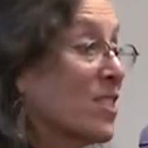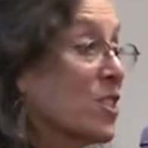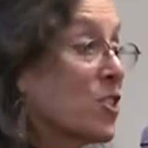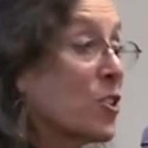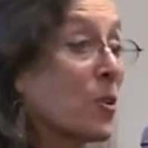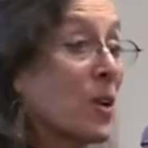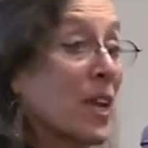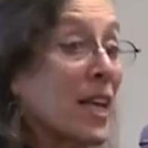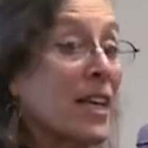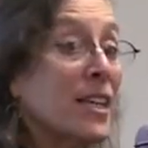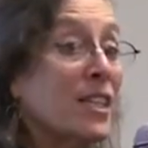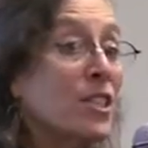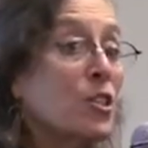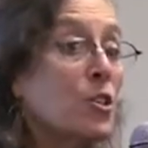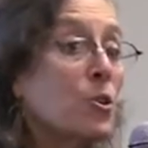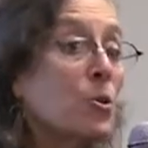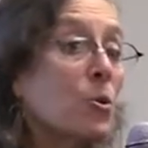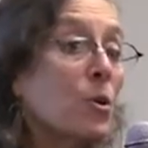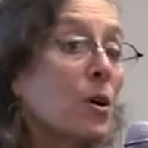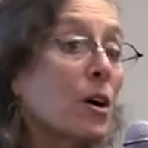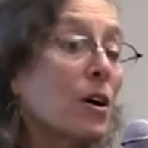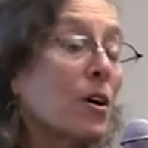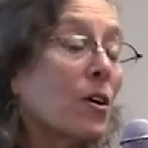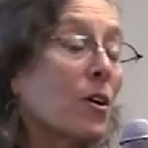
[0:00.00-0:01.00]
so kids
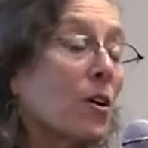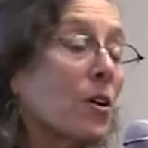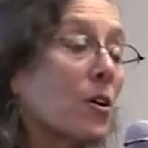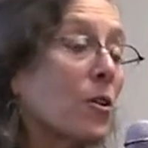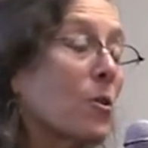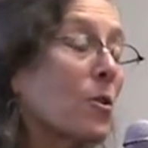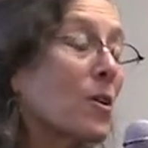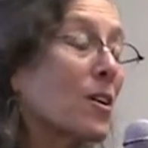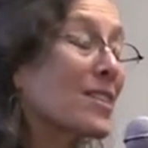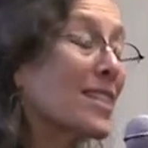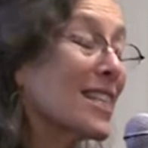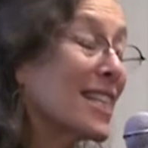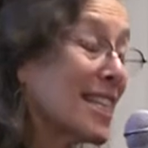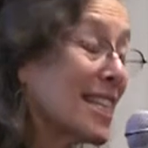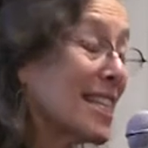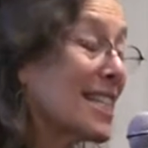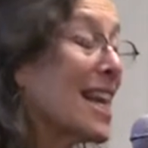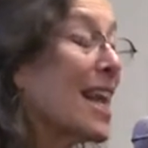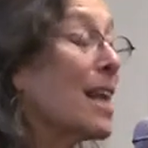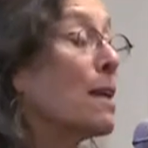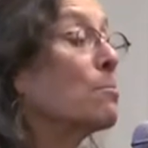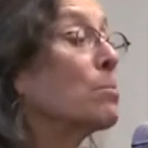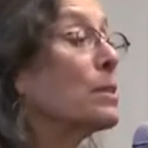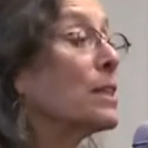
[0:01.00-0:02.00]
who are who are
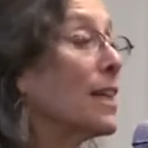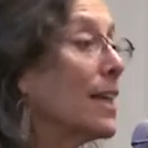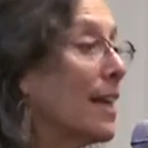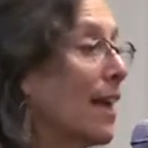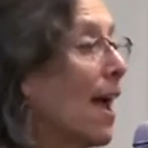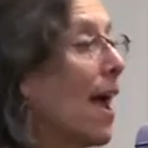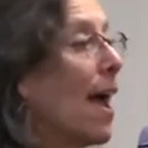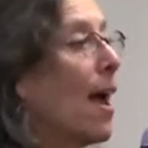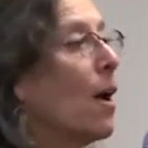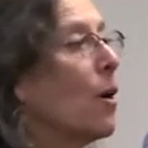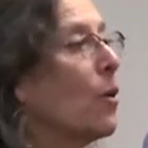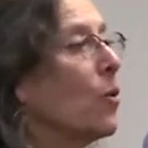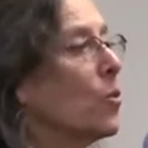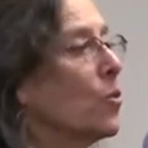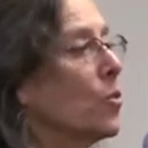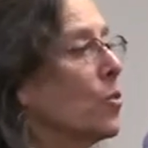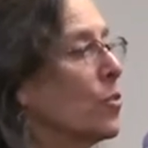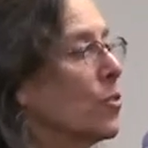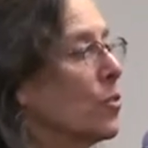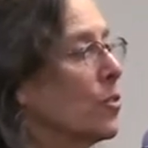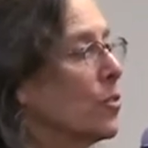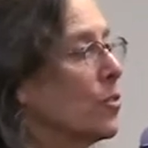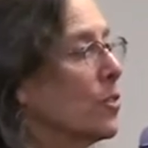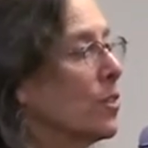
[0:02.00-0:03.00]
stably
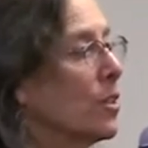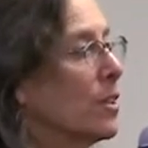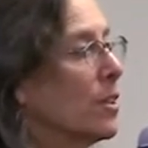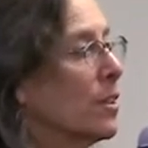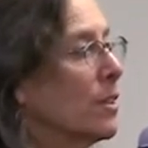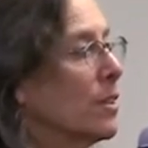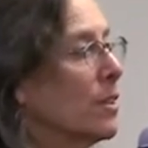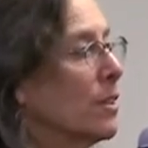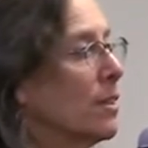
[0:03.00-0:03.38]
housed,